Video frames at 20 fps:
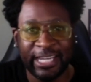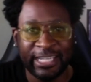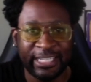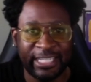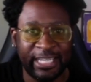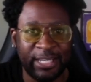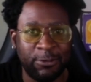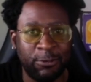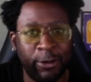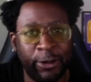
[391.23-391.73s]

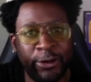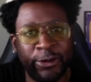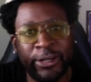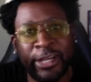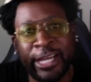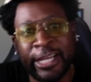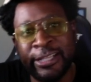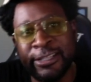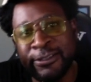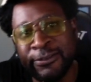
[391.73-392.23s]

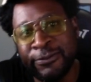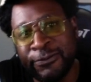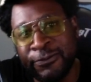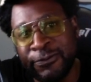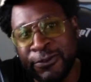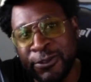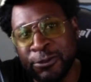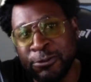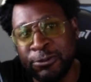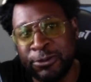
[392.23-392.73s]
Keyword in the
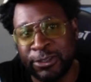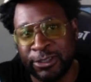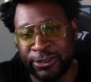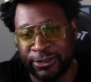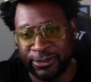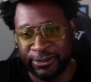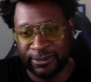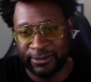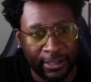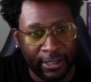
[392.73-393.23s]

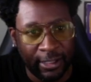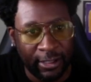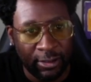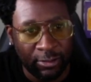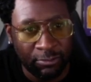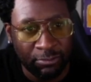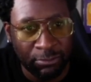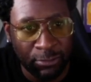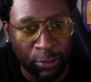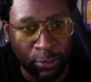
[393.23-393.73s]
future.
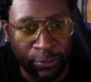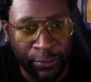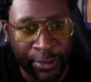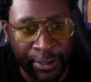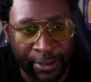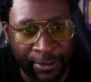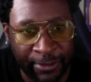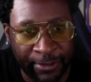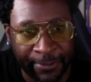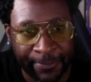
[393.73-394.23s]
Moving
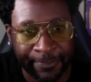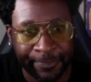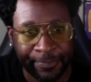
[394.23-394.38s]
on.